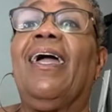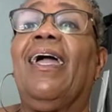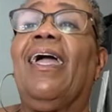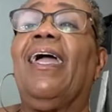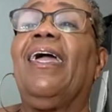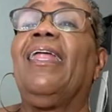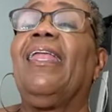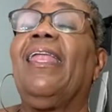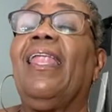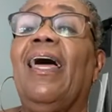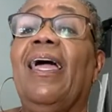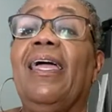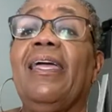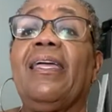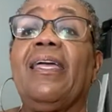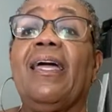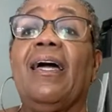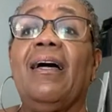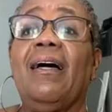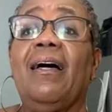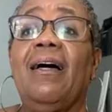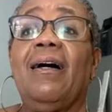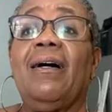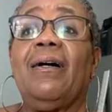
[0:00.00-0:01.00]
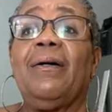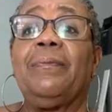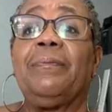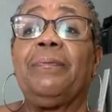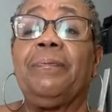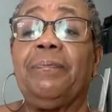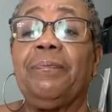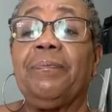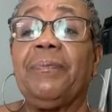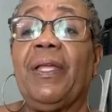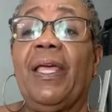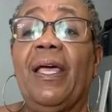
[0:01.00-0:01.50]
And like um,
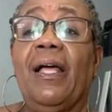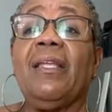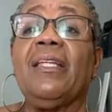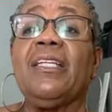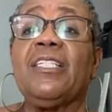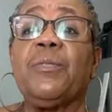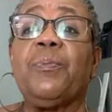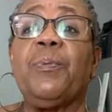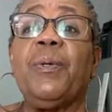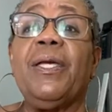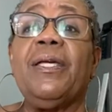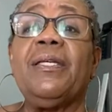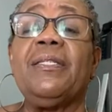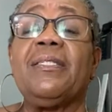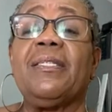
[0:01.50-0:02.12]
LSP